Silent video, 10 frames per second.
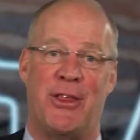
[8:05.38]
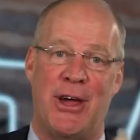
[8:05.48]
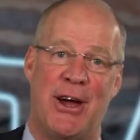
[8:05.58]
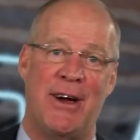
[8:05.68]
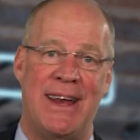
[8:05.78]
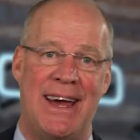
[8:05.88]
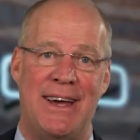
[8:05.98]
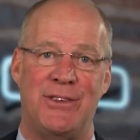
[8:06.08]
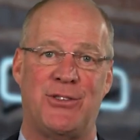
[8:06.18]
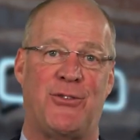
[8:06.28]
There it
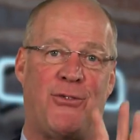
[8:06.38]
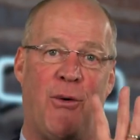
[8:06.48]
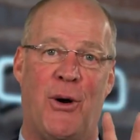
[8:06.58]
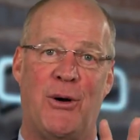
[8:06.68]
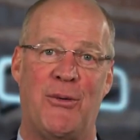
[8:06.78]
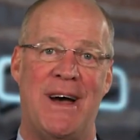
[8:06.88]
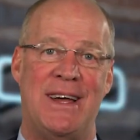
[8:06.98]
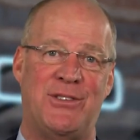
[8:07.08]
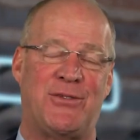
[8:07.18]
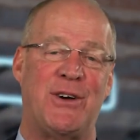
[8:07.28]
is, 4
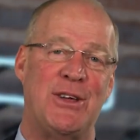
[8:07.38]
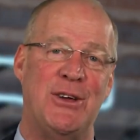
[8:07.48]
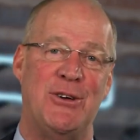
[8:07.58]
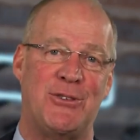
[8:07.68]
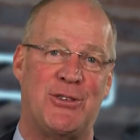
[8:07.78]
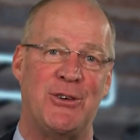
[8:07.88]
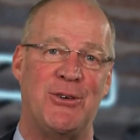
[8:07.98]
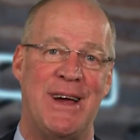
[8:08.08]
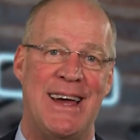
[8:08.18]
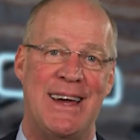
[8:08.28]
ways for you
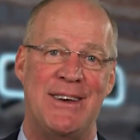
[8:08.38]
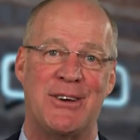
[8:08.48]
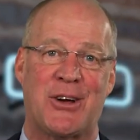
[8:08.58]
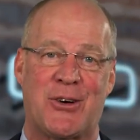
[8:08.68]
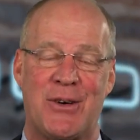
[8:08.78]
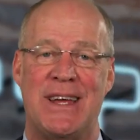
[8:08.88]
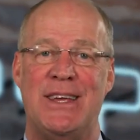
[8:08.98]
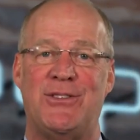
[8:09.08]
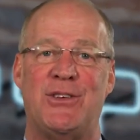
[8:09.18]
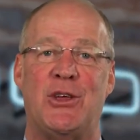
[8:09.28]
to
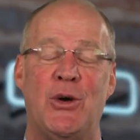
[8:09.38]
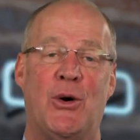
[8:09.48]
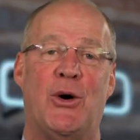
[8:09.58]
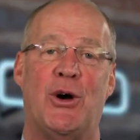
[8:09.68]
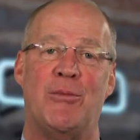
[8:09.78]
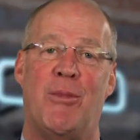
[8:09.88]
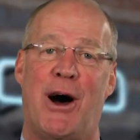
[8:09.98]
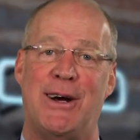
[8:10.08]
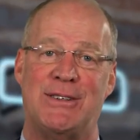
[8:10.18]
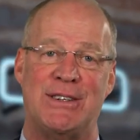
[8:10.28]
increase your
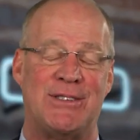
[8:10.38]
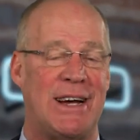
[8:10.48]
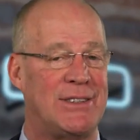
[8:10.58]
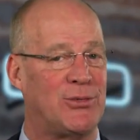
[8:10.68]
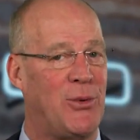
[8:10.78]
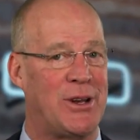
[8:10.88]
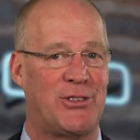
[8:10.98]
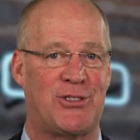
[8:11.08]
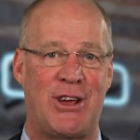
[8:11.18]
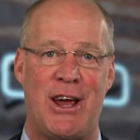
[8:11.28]
margins. I just want to
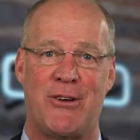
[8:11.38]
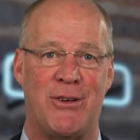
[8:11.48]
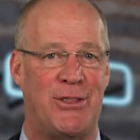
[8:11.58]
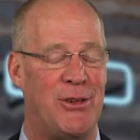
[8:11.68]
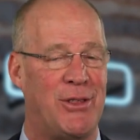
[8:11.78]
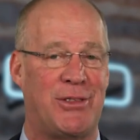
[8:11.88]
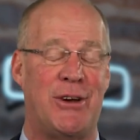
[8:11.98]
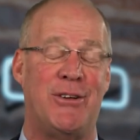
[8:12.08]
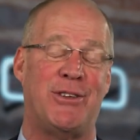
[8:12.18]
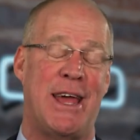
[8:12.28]
share with you that
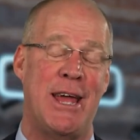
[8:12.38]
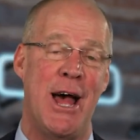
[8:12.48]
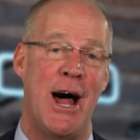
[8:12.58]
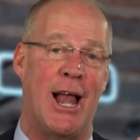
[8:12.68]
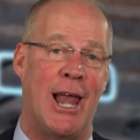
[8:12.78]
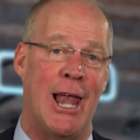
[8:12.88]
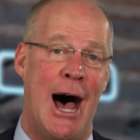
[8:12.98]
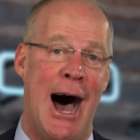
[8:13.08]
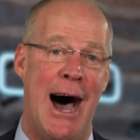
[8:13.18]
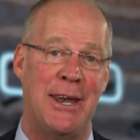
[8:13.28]
there is a
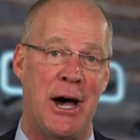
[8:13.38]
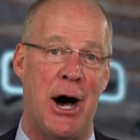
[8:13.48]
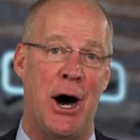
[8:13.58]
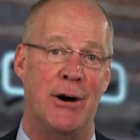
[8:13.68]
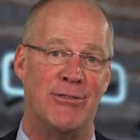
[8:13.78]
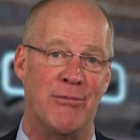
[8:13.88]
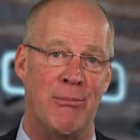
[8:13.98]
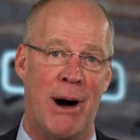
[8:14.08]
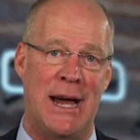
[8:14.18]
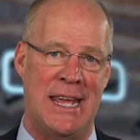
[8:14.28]
lot of
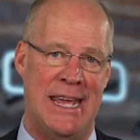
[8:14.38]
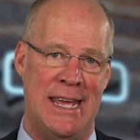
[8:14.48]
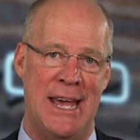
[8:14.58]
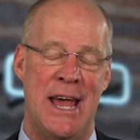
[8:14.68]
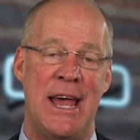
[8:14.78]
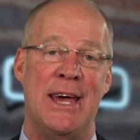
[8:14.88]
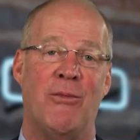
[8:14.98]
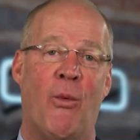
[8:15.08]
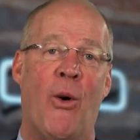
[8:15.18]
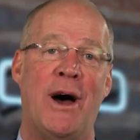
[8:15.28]
money
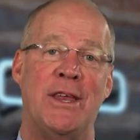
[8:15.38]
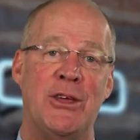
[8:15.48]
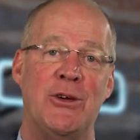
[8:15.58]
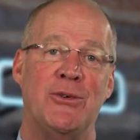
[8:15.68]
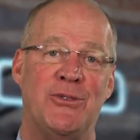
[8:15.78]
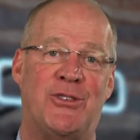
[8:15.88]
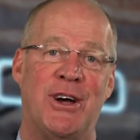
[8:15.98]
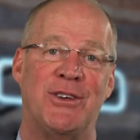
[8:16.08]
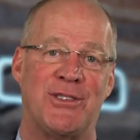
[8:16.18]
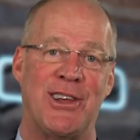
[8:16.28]
in what you
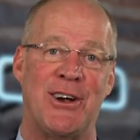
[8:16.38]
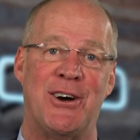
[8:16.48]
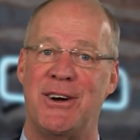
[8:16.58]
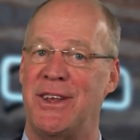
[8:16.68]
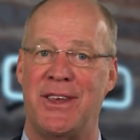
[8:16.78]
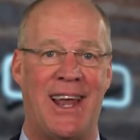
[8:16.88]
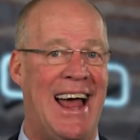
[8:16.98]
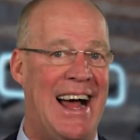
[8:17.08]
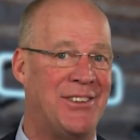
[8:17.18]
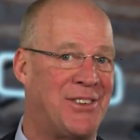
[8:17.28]
just learned in the
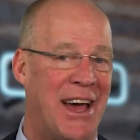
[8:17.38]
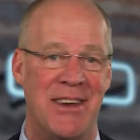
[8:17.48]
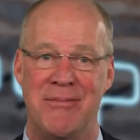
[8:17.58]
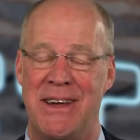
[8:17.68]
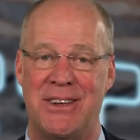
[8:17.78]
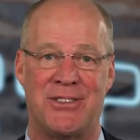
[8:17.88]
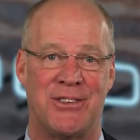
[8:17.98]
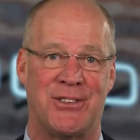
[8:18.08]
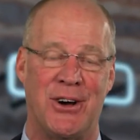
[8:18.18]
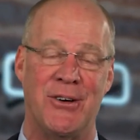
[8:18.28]
last 10 minutes
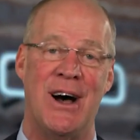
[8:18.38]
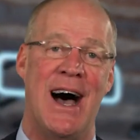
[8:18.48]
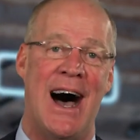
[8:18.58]
or so.